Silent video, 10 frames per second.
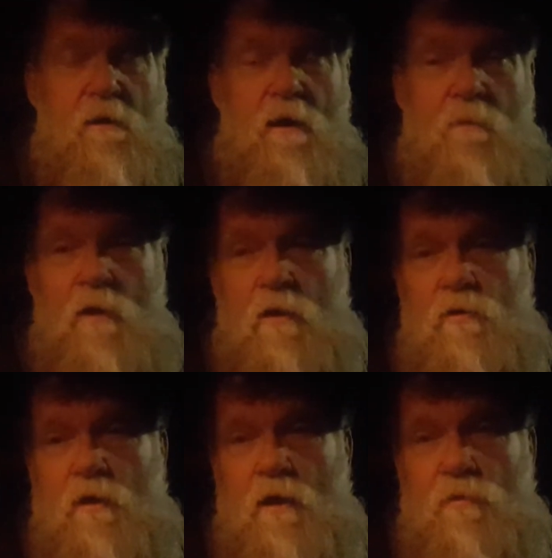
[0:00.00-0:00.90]
I'm not
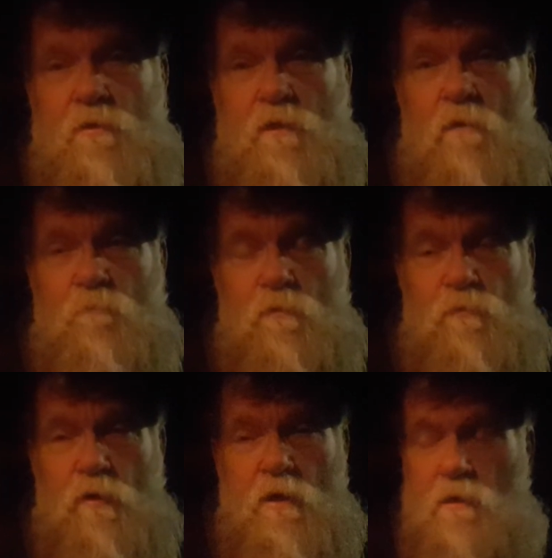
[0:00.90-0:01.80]
going to get this out for
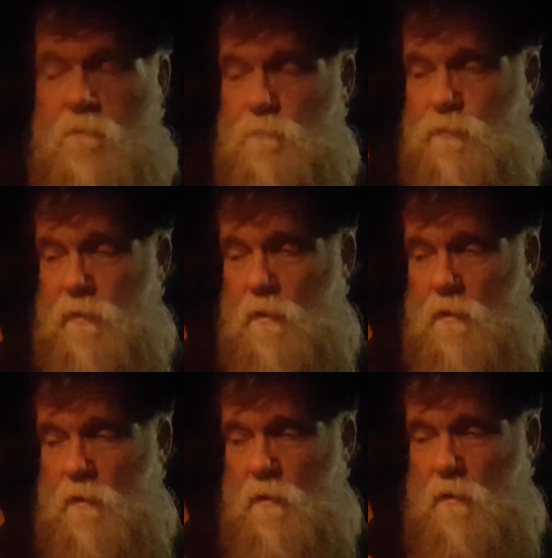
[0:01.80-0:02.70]
free,
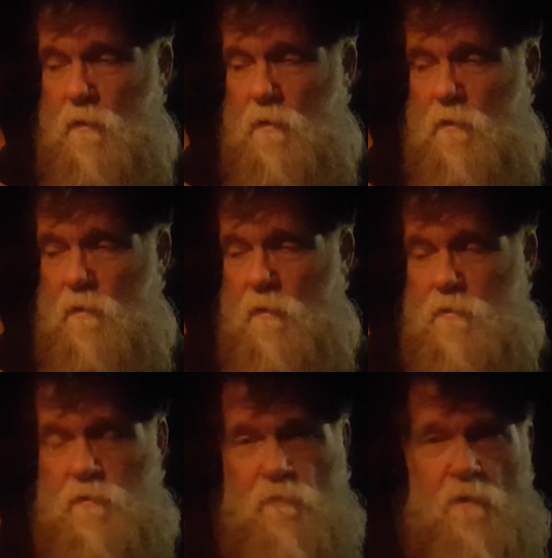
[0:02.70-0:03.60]

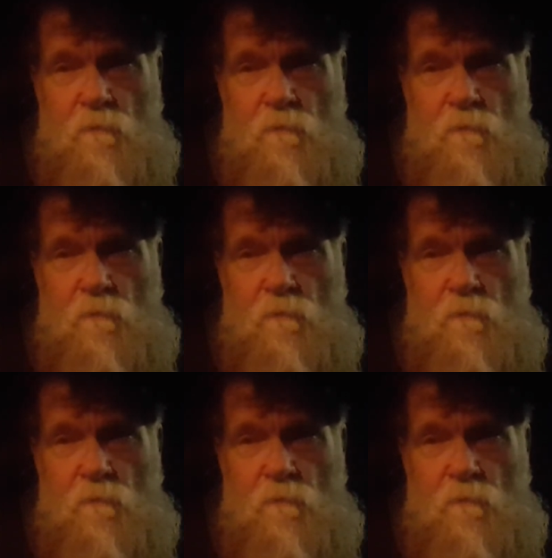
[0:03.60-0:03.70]
because if I